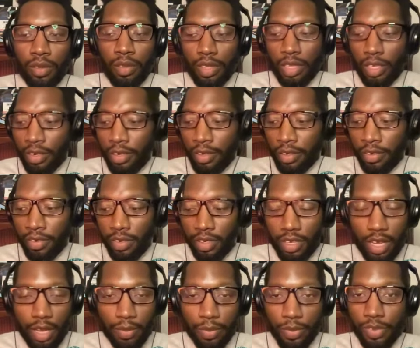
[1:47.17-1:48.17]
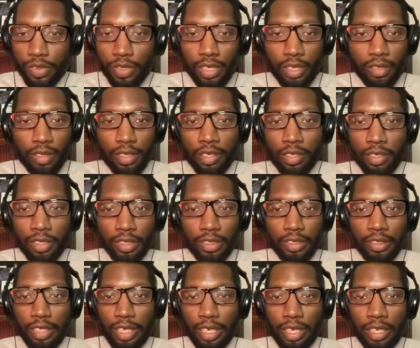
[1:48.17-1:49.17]
there are couples out there just
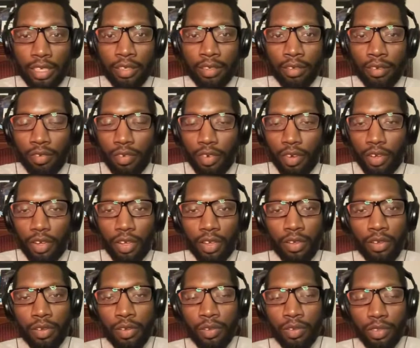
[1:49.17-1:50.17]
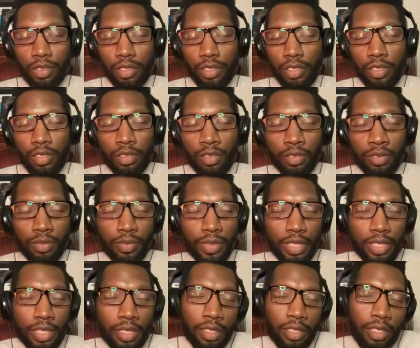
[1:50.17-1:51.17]
saying, oh, you know,
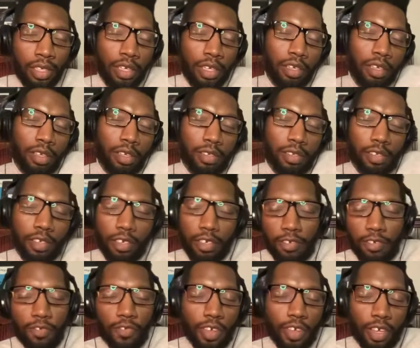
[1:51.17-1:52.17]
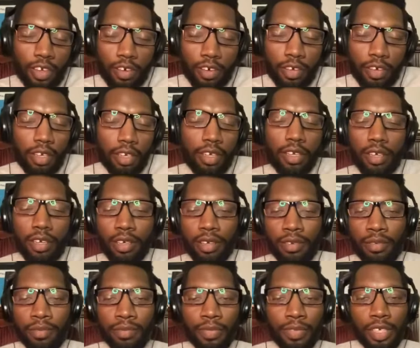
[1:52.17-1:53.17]
my six-figure
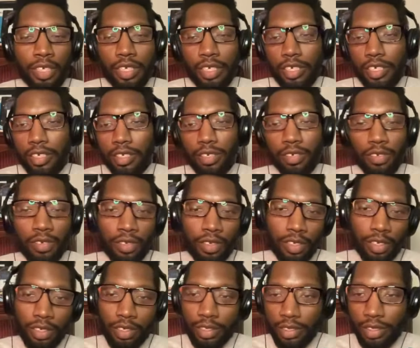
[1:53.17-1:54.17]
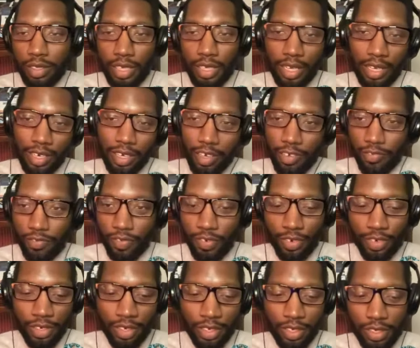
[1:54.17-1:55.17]
income just no longer cutting it
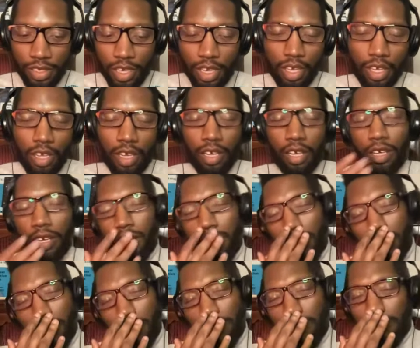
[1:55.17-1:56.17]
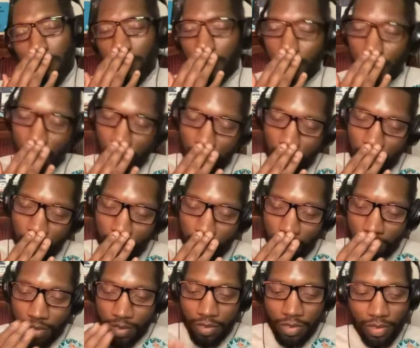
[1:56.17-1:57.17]
for us. Oh,
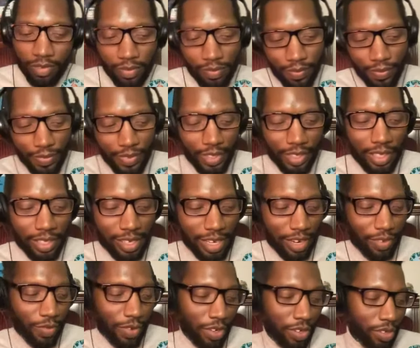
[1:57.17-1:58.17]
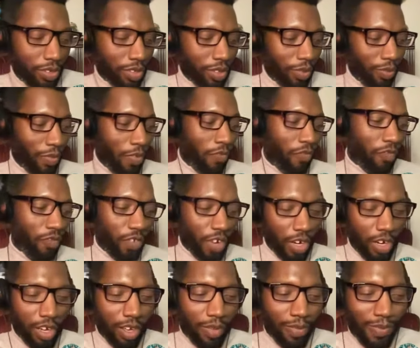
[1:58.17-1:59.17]
no. It's like one of those
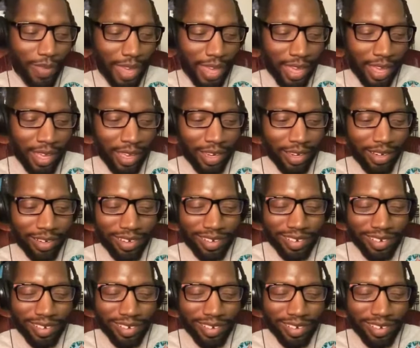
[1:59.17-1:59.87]
very bad